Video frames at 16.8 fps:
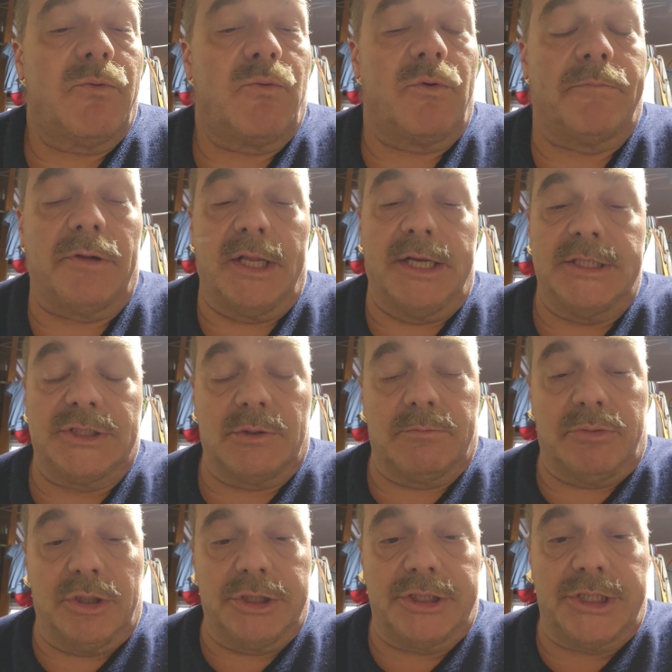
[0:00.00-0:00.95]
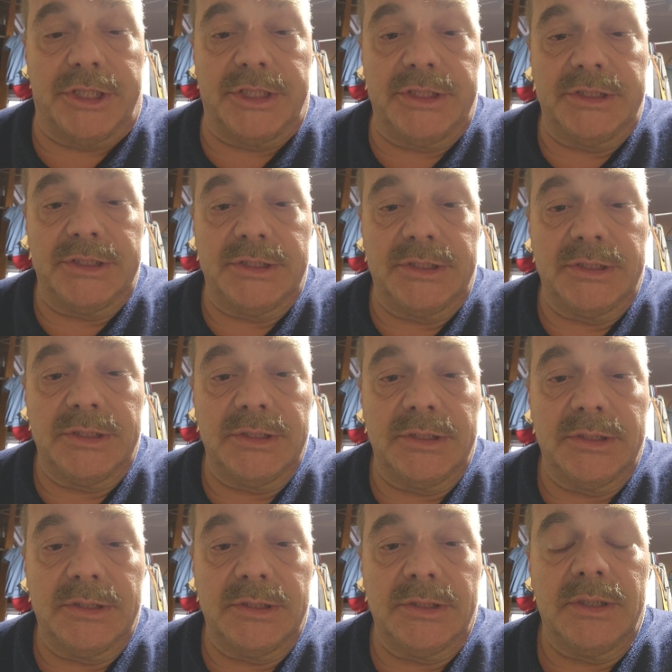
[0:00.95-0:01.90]
Replace your bushings,
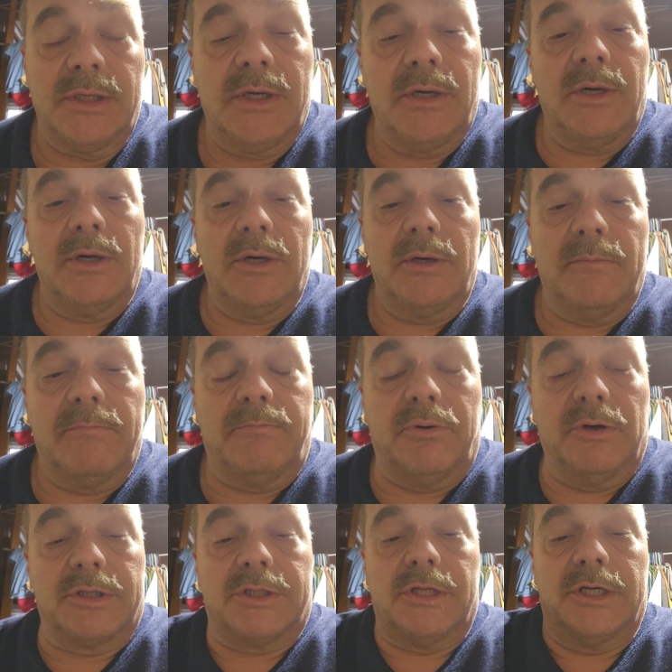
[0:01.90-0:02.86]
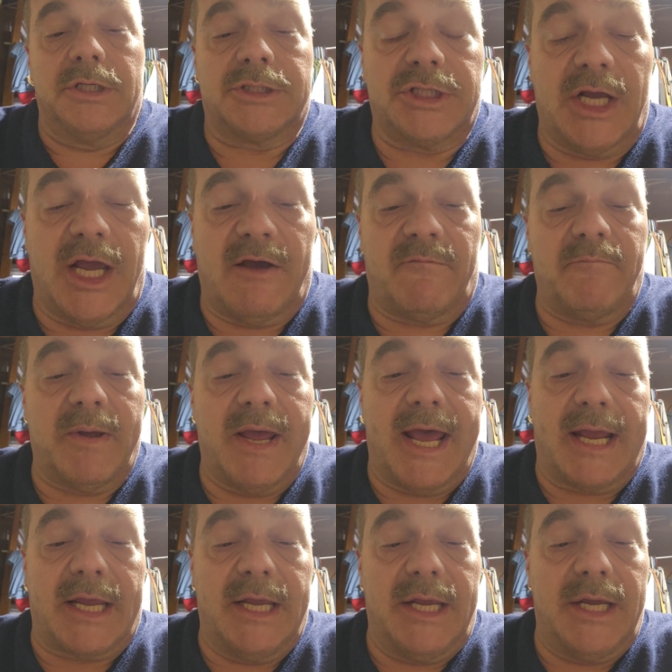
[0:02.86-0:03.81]
put the shaft
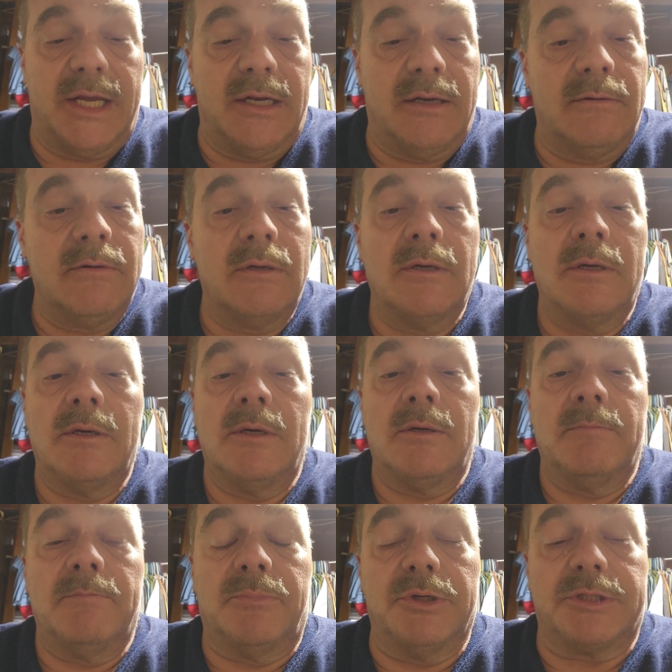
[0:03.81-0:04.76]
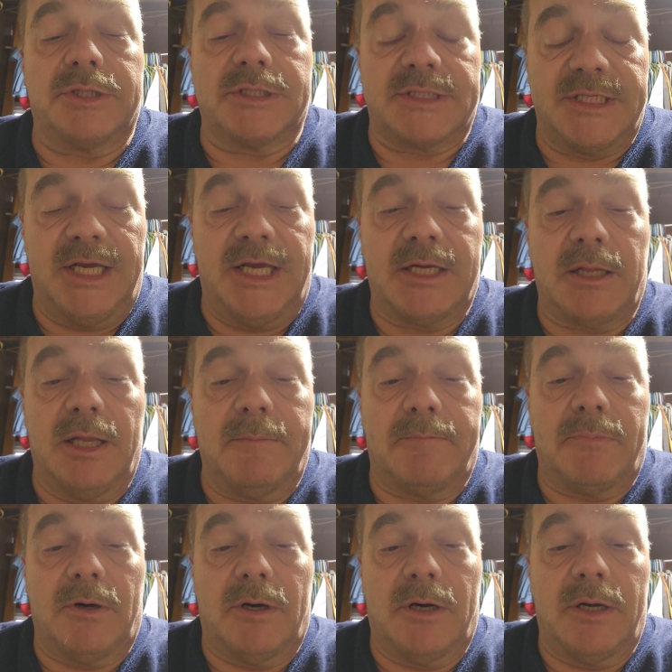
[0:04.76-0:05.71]
back in, put the
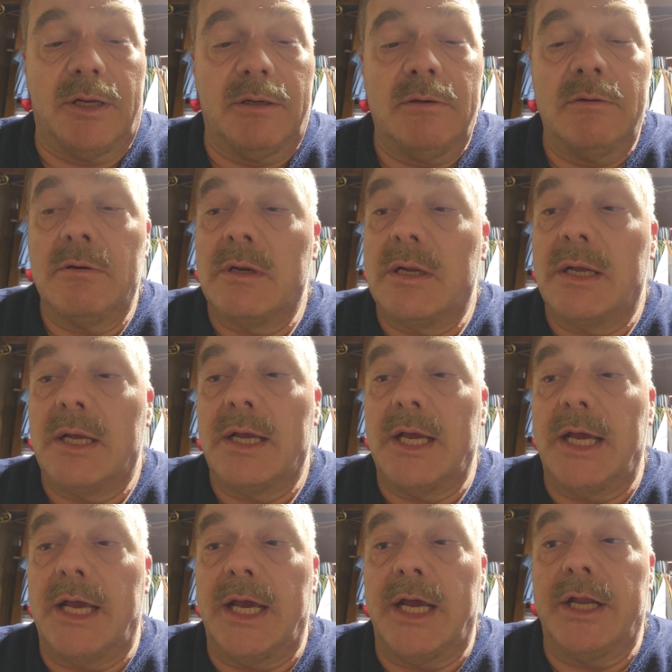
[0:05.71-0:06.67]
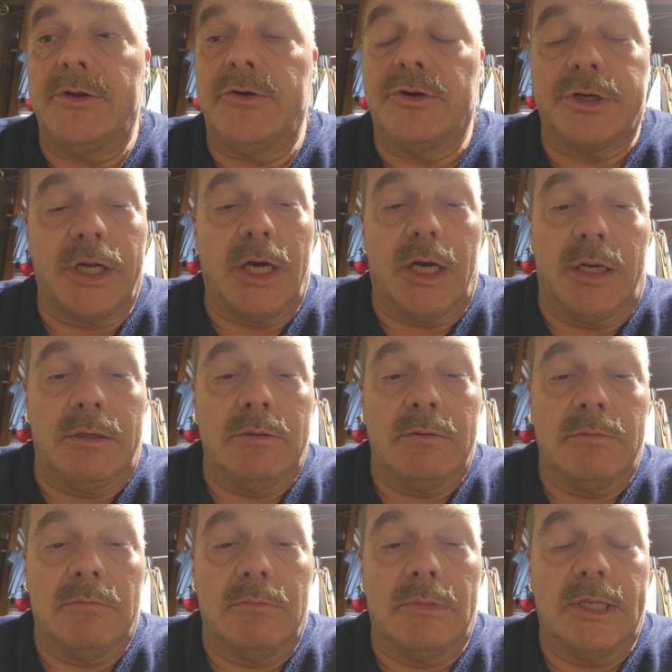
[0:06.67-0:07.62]
C-clip on, and you're done.
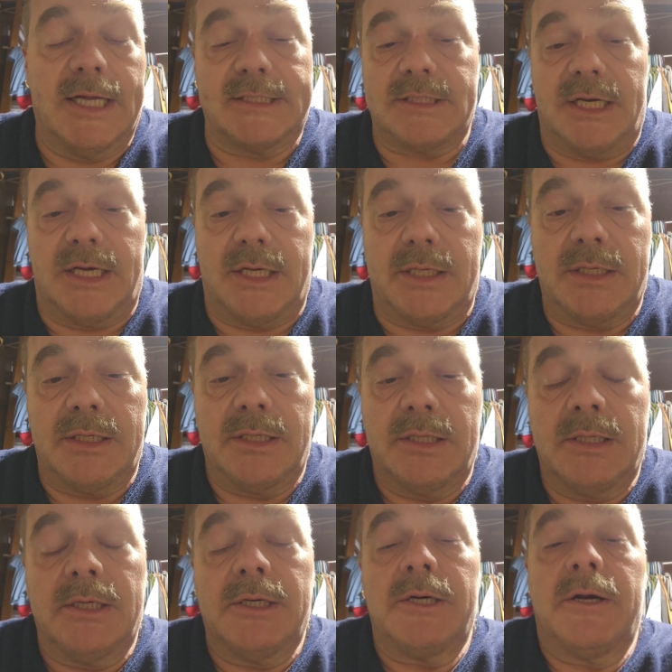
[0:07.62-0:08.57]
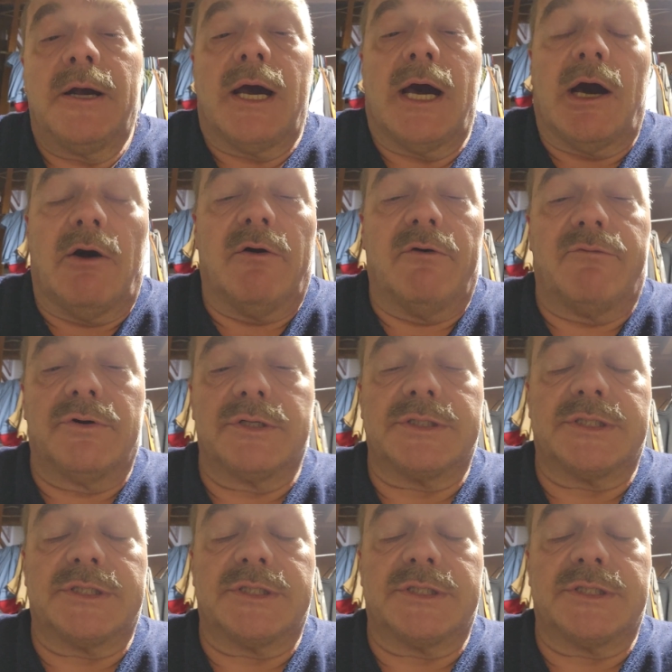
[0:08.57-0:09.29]
That's it. However,